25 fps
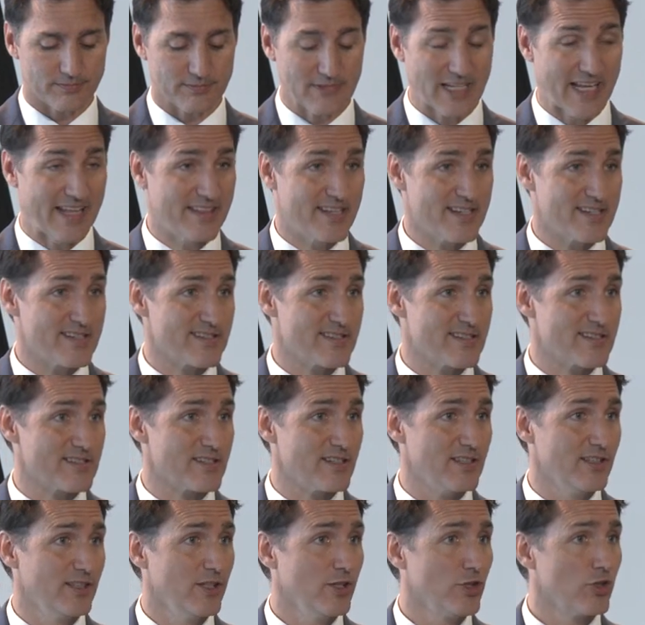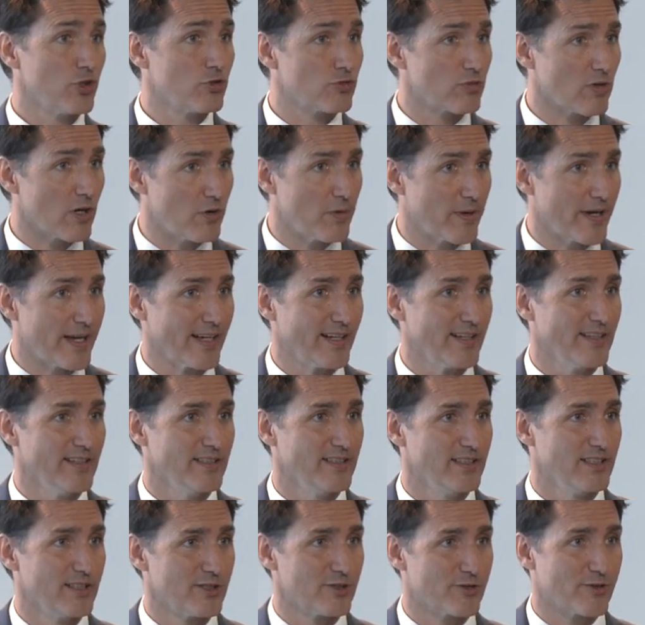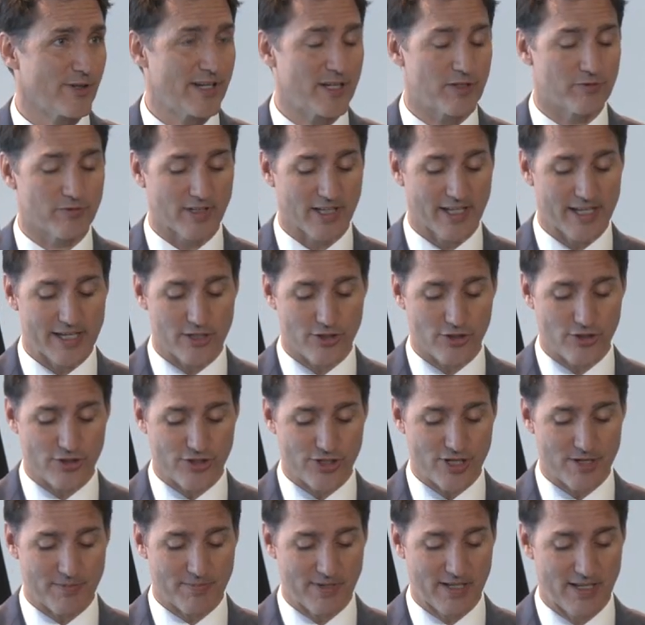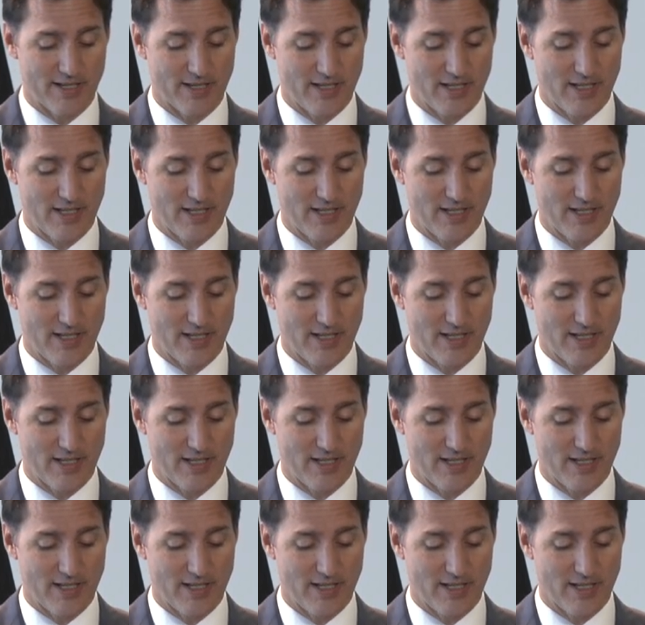And this is a growing trade relationship.